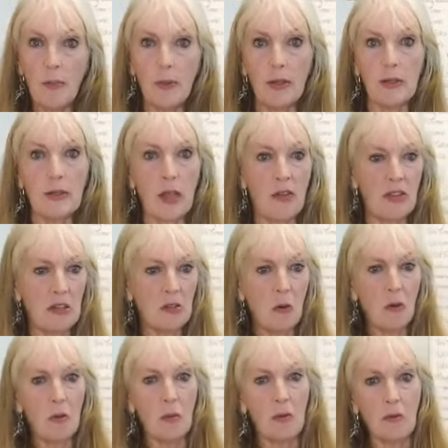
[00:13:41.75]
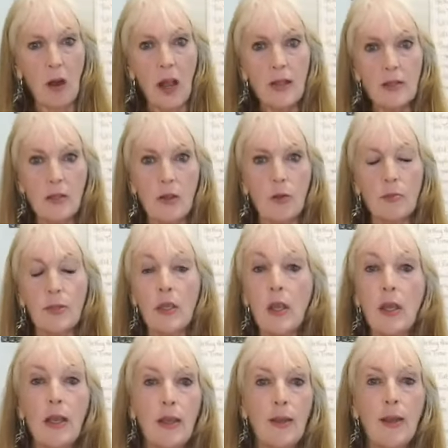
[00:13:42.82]
and it's got these horrible rhizomes.
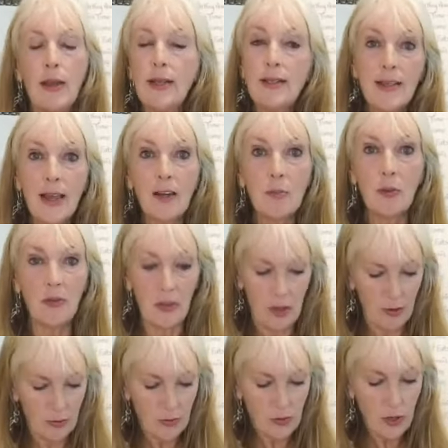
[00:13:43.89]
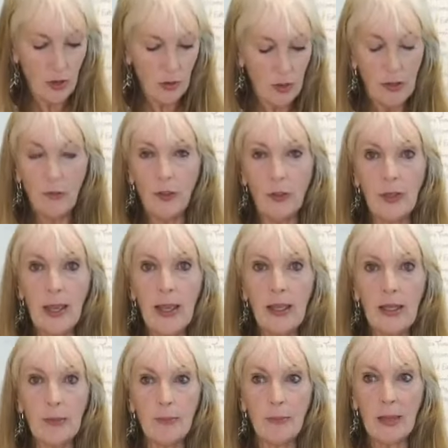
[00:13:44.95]
It's edible though. So if you
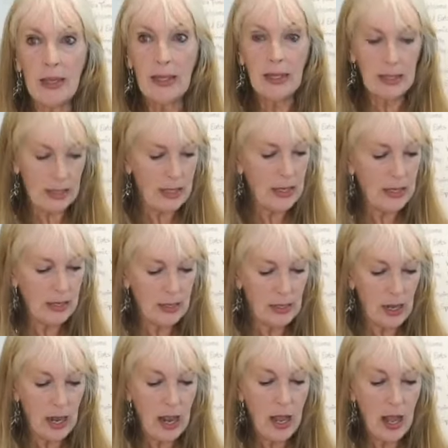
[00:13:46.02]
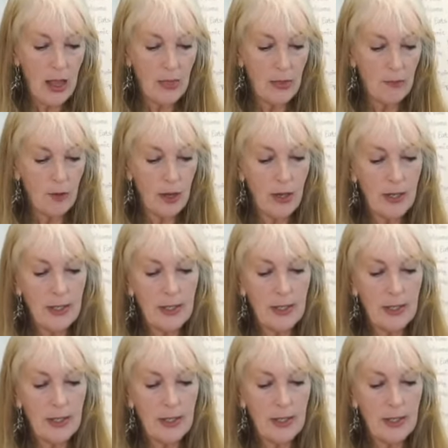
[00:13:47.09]
can't beat it, eat it. And the very